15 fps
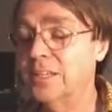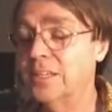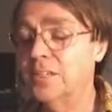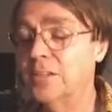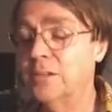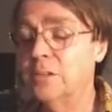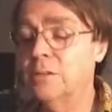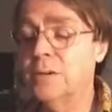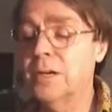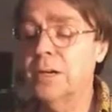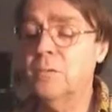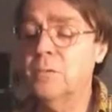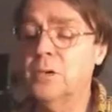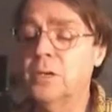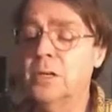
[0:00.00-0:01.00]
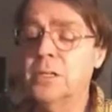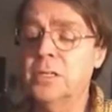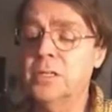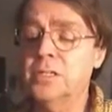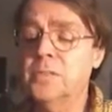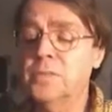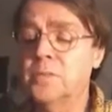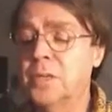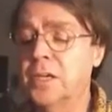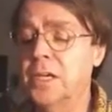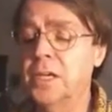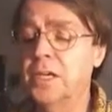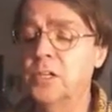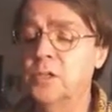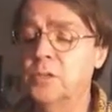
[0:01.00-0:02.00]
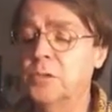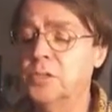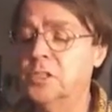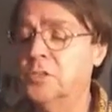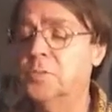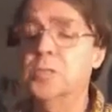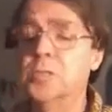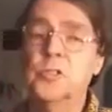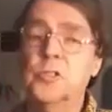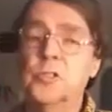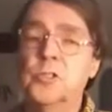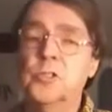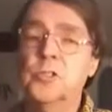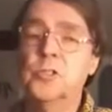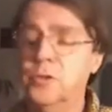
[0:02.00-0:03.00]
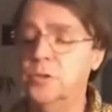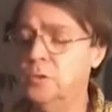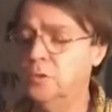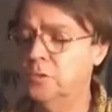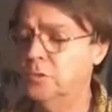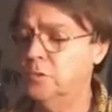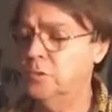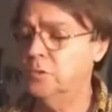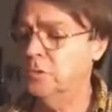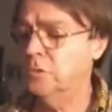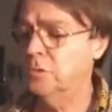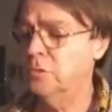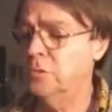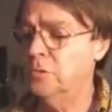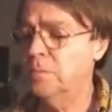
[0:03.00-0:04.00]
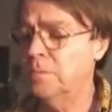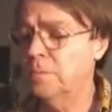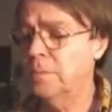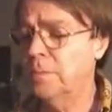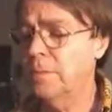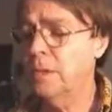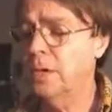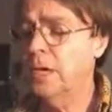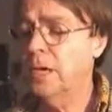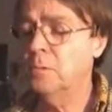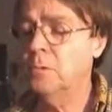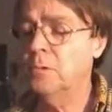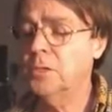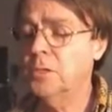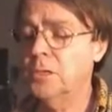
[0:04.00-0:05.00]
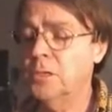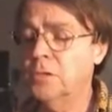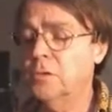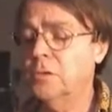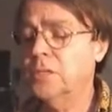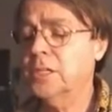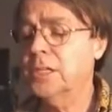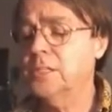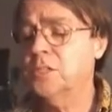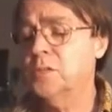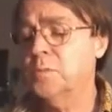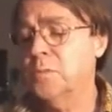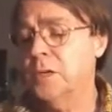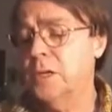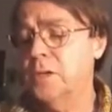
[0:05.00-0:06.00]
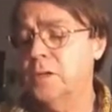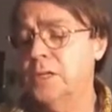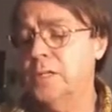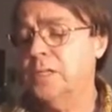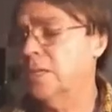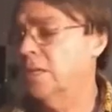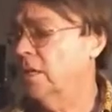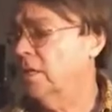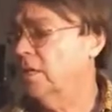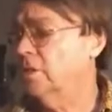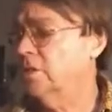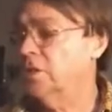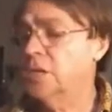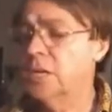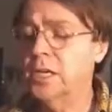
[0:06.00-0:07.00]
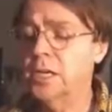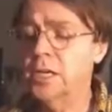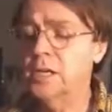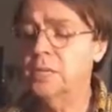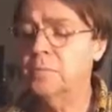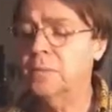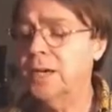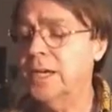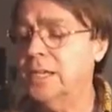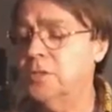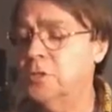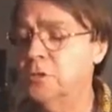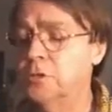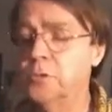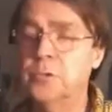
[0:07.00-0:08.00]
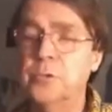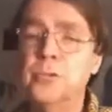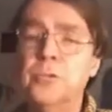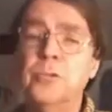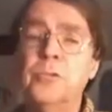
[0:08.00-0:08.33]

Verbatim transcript: You know, I wanna spend Christmas with you with a Yuletide spirit shared by two.